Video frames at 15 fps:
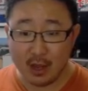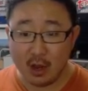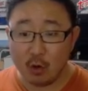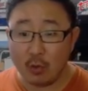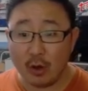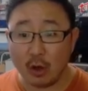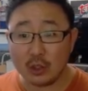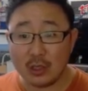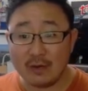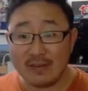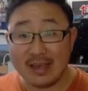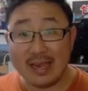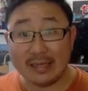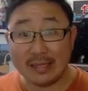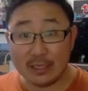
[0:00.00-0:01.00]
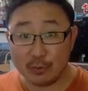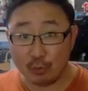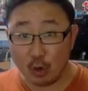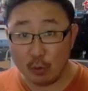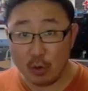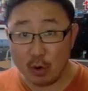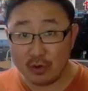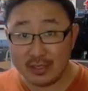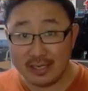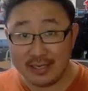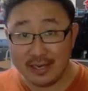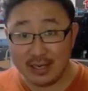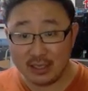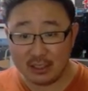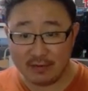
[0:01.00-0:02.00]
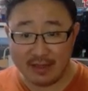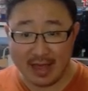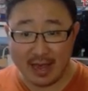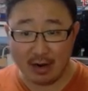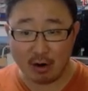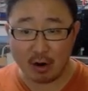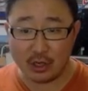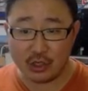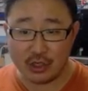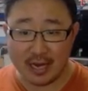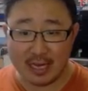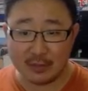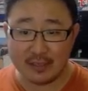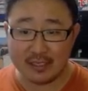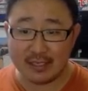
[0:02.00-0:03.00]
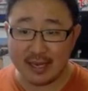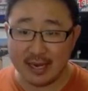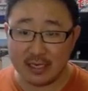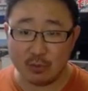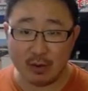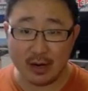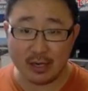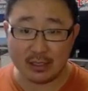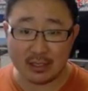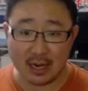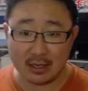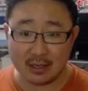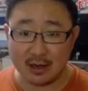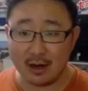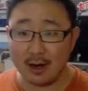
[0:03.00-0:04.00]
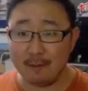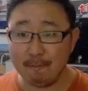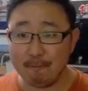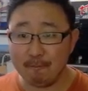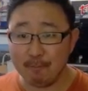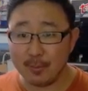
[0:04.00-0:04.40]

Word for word: We also have a hitless promo. Details of that are on jaspyscasebreaks.com.